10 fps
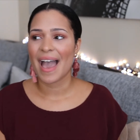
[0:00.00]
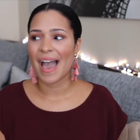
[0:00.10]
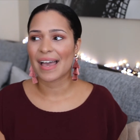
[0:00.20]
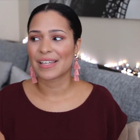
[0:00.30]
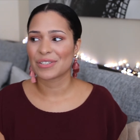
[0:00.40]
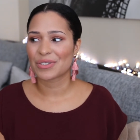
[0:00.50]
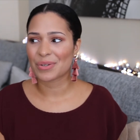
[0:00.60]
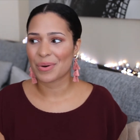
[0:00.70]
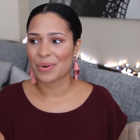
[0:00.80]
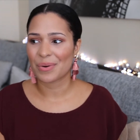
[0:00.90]
And
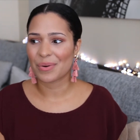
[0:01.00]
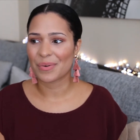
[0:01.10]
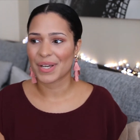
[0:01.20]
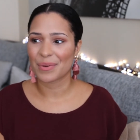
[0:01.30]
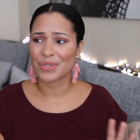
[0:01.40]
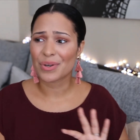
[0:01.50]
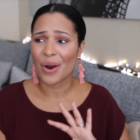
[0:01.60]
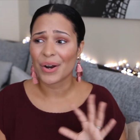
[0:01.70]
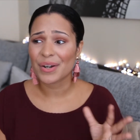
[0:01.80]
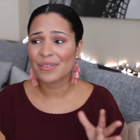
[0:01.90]
so it was
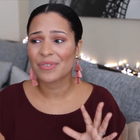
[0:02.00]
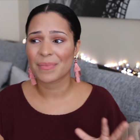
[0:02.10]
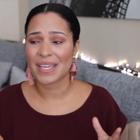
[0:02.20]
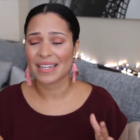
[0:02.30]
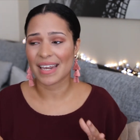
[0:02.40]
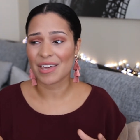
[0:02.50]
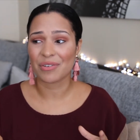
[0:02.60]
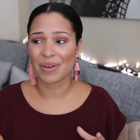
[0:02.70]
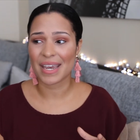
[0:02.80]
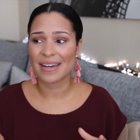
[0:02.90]
harder for me in 8th
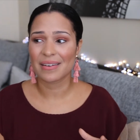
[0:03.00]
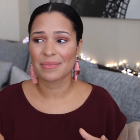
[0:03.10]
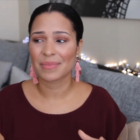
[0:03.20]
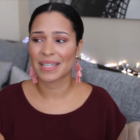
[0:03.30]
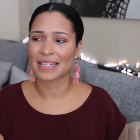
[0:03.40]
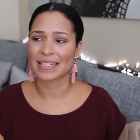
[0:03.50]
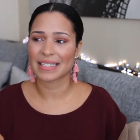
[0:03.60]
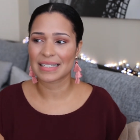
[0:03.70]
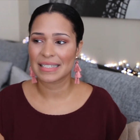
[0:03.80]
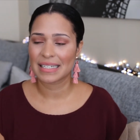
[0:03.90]
grade
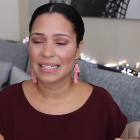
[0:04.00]
because